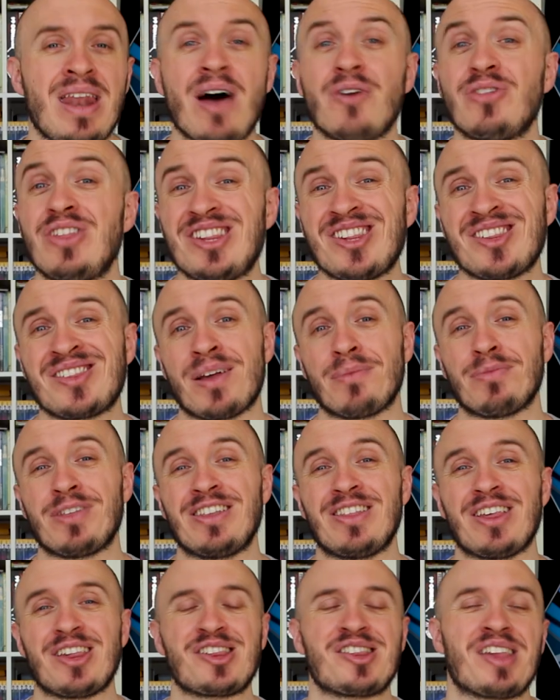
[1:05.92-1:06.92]
Now, this is
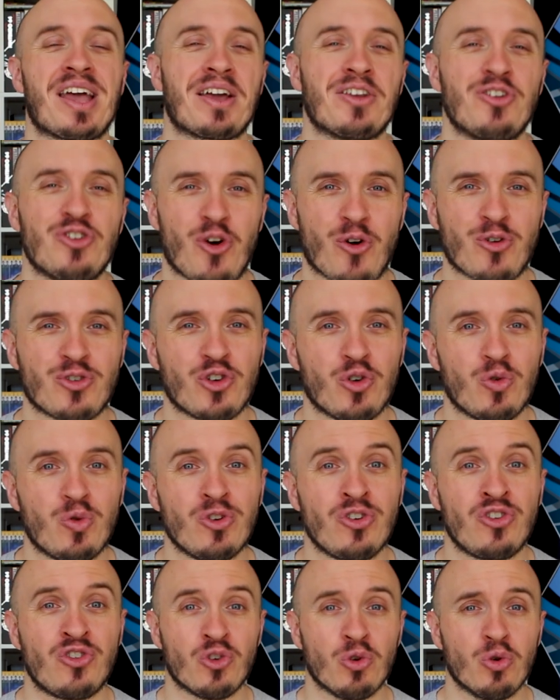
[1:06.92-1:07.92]
something that the Second Doctor
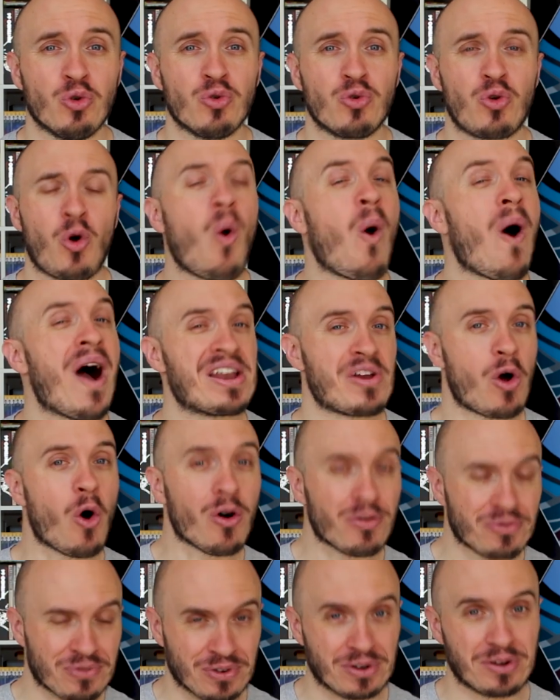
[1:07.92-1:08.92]
would do quite
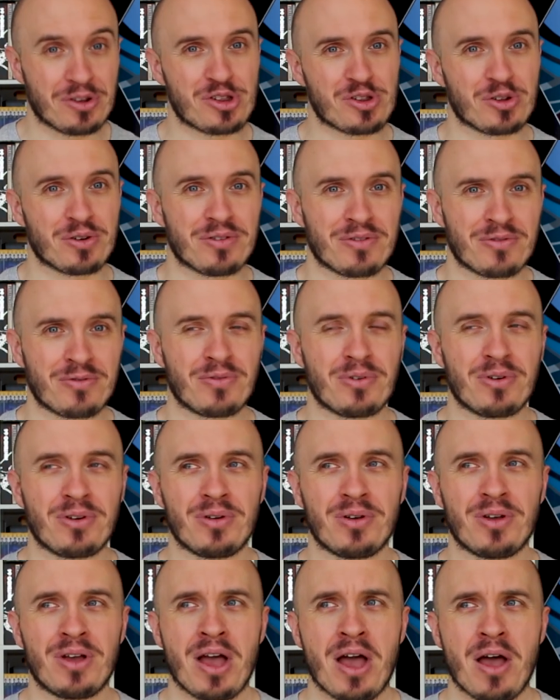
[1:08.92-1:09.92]
often, sort of
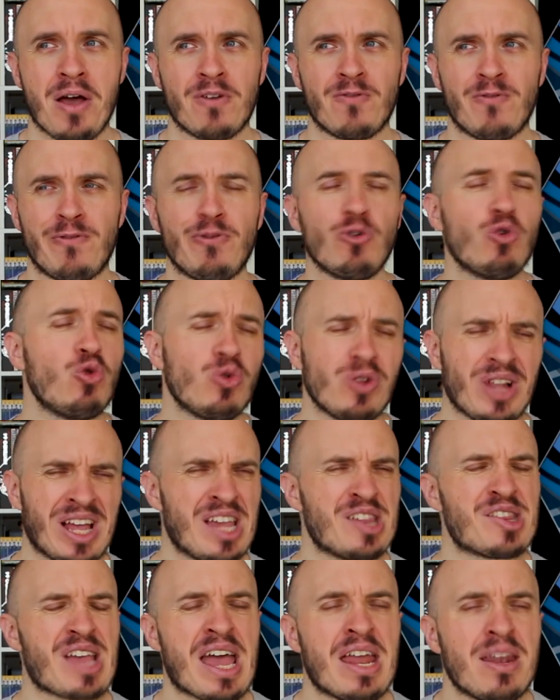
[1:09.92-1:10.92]
fool
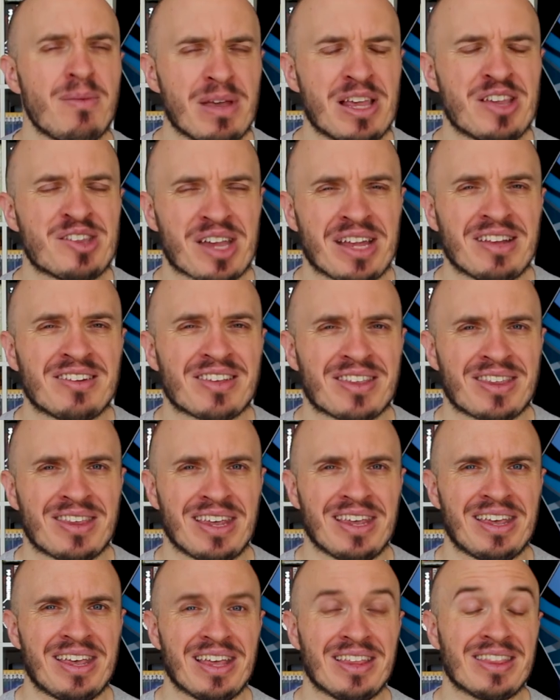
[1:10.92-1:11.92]
his enemies into
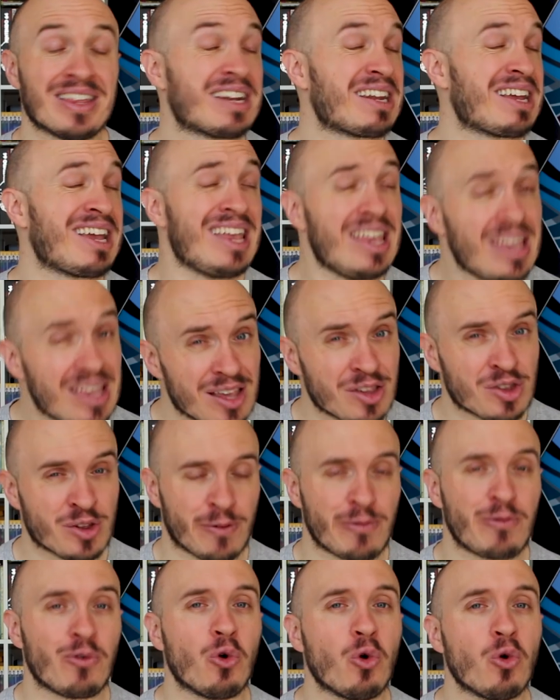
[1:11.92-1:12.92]
thinking that he is
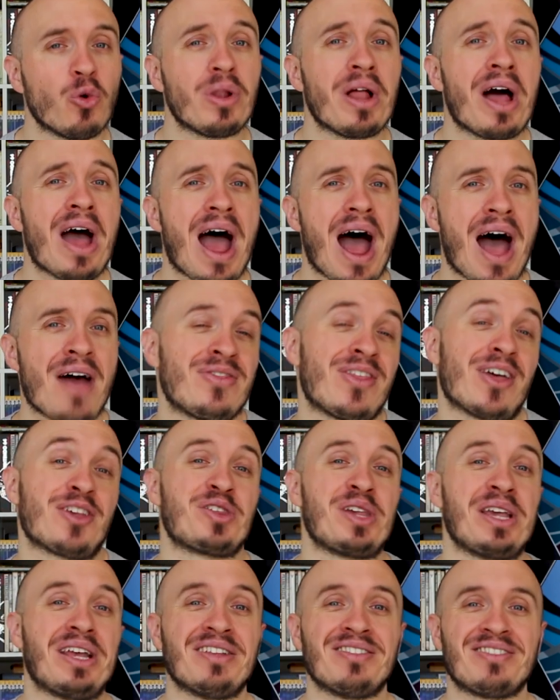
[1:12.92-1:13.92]
a fool and
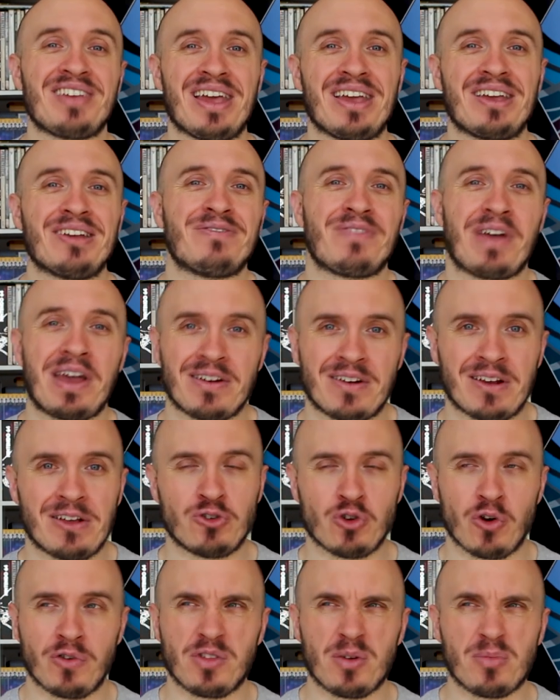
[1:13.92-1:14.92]
thus he can take
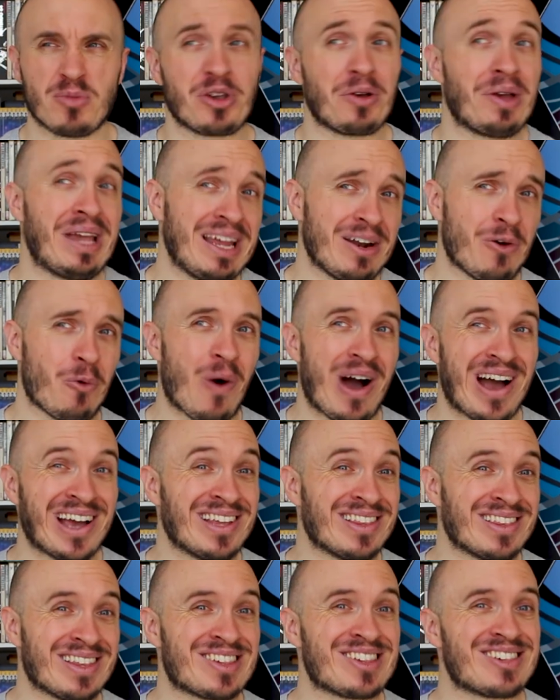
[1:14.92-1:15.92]
advantage of them. So in a
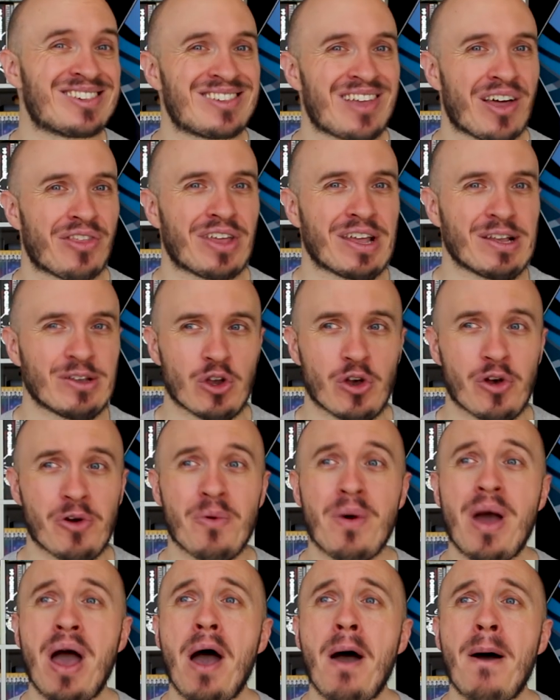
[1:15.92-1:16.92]
way, this is nothing
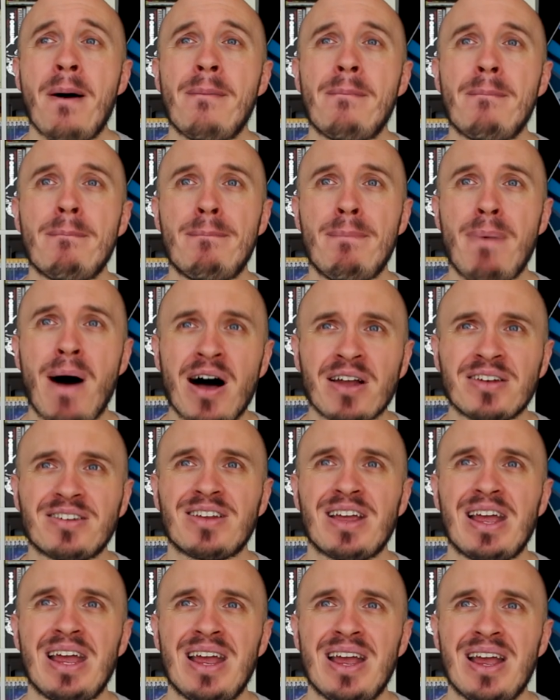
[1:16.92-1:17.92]
new,
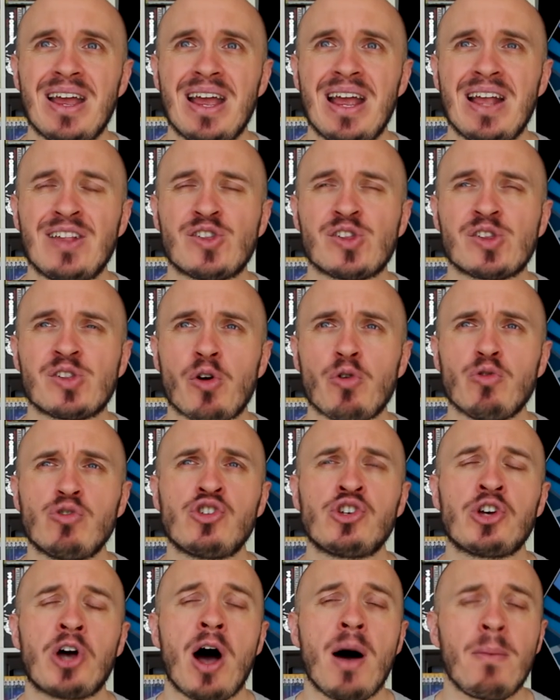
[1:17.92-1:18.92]
but it's so
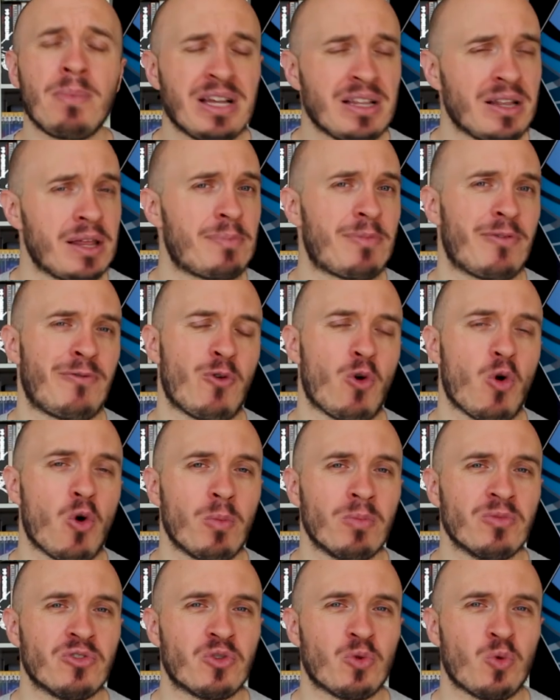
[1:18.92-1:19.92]
charmingly
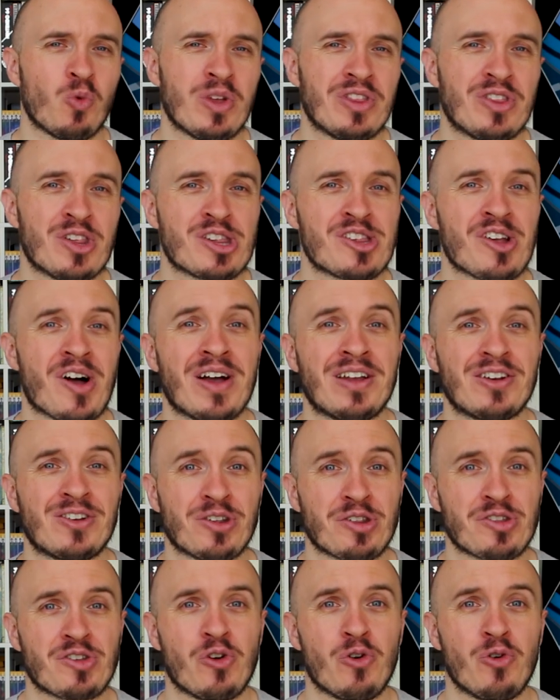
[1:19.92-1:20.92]
performed with the
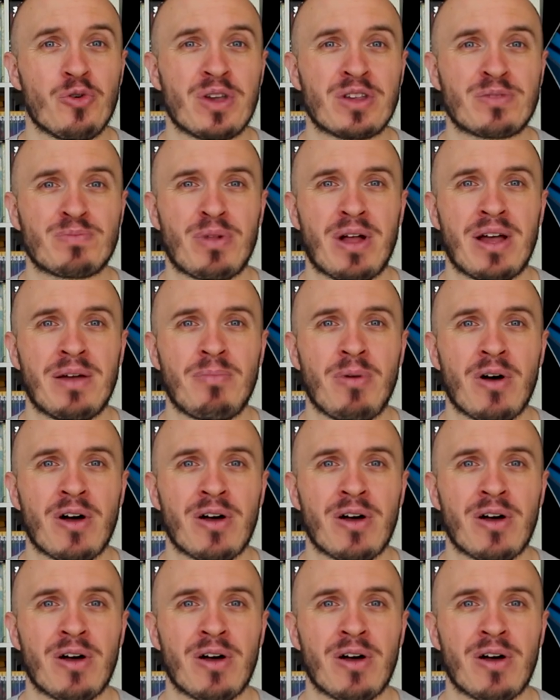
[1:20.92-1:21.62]
scientist, who is played